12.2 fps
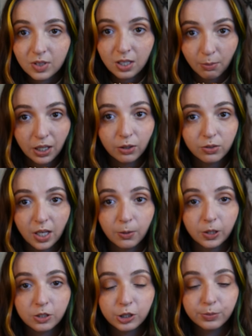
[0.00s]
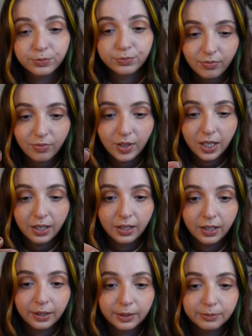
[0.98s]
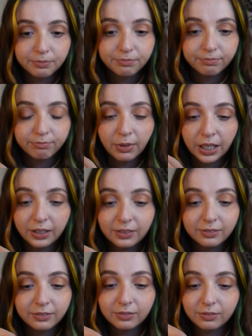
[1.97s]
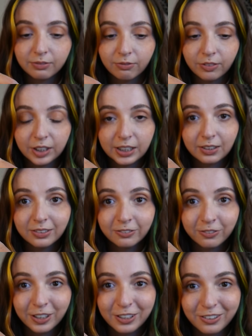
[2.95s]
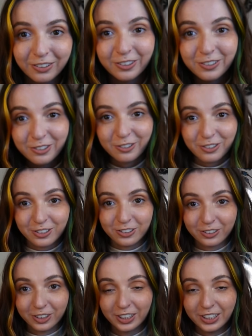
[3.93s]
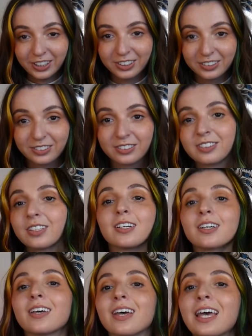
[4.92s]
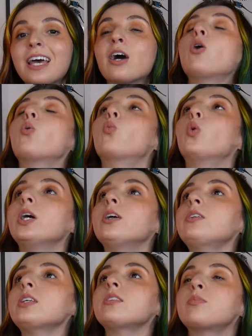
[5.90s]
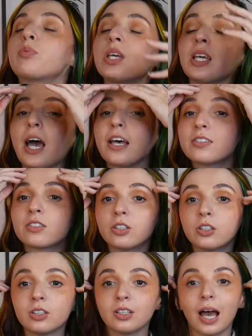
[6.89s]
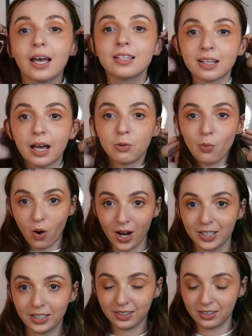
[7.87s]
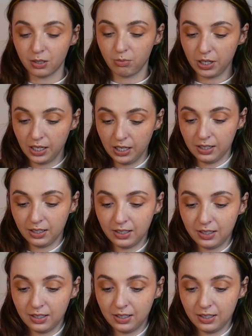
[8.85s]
tomato sandwich. Made vegan for yours truly. Will this be as good as I wanted it to be?